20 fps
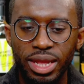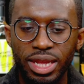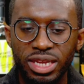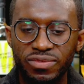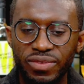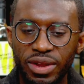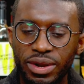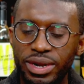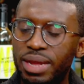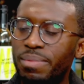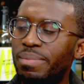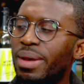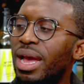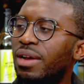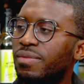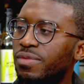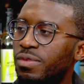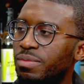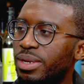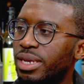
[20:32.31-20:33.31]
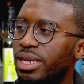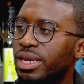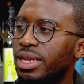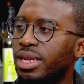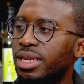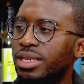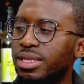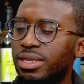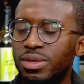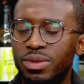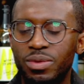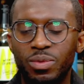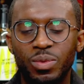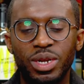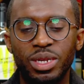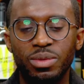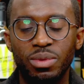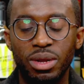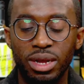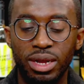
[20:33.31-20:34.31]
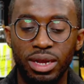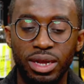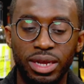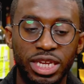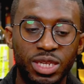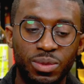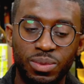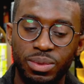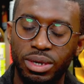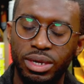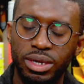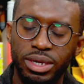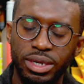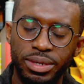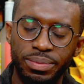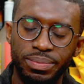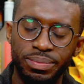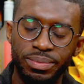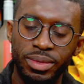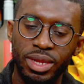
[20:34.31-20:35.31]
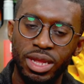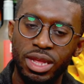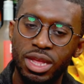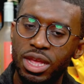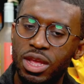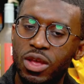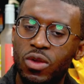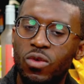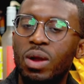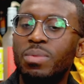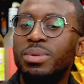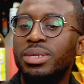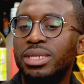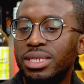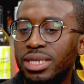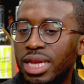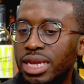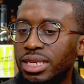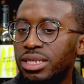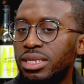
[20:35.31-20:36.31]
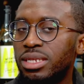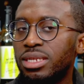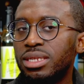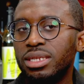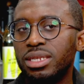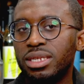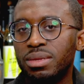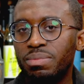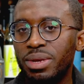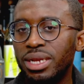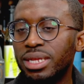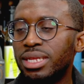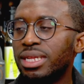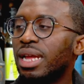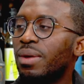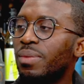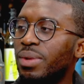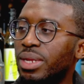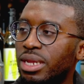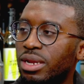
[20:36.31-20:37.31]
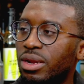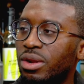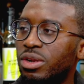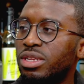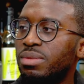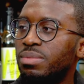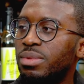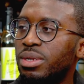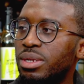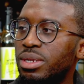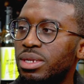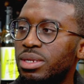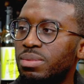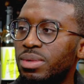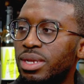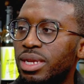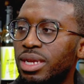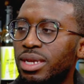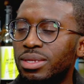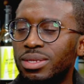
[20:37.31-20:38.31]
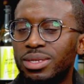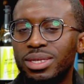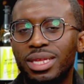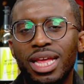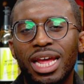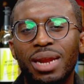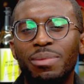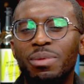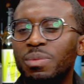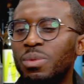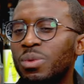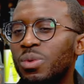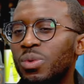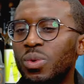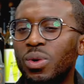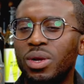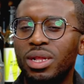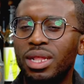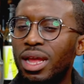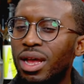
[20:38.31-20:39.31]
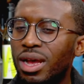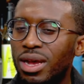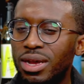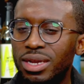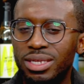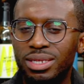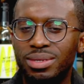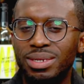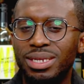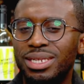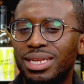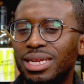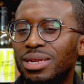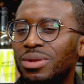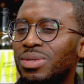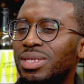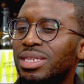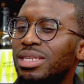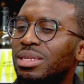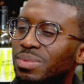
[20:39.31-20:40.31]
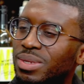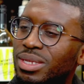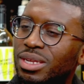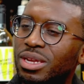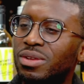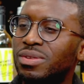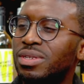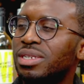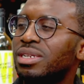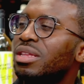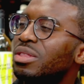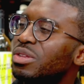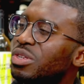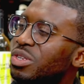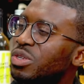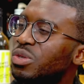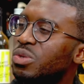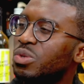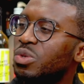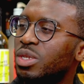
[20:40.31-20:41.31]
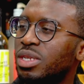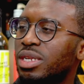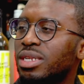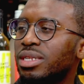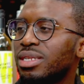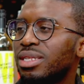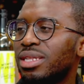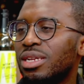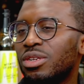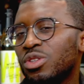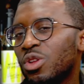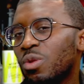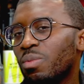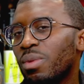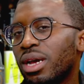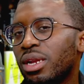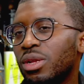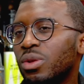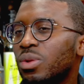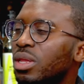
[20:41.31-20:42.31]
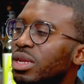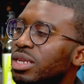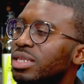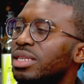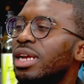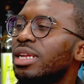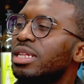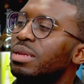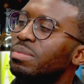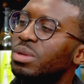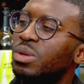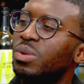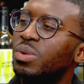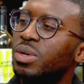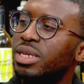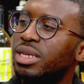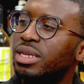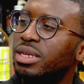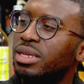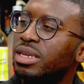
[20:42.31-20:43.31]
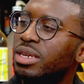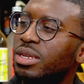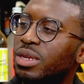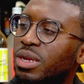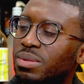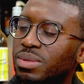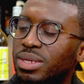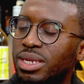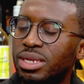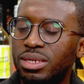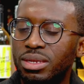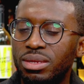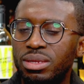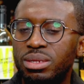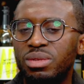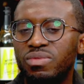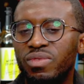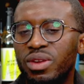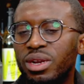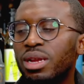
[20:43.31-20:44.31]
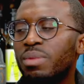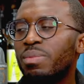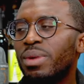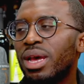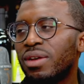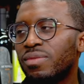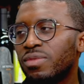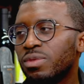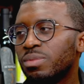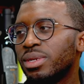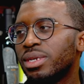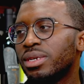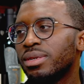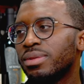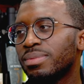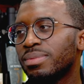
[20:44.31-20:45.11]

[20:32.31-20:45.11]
it's very impactful man, yeah. And so, uh, uh, representation is, mm-hmm. is, a big thing that we need in our communities, yeah, man. Yeah. There's a lot of people who are lost because they don't see themselves in other shoes because mm-hmm. there's nobody who looks like them doing yep. it. You know what I'm saying? So this is very impactful.